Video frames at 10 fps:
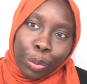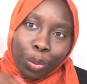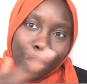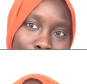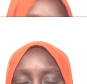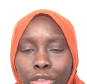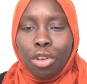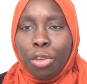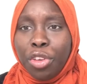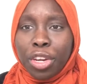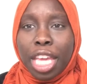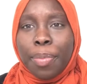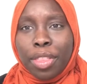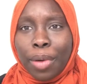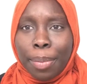How do you know if you're keeping
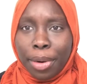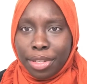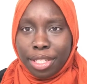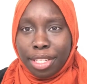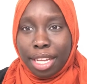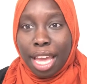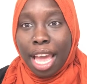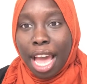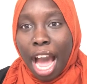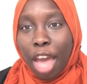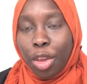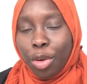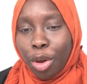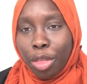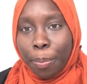the right person? How do you
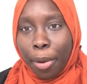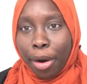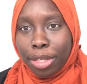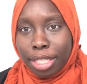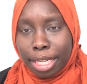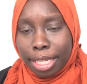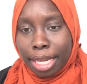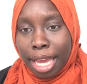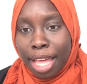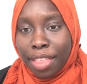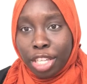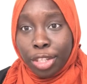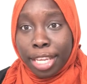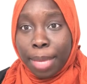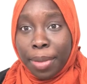know the person that you're
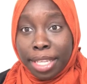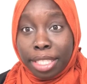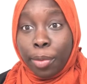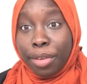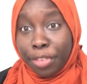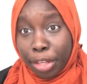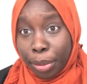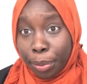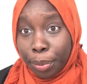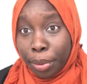keeping is the one for you?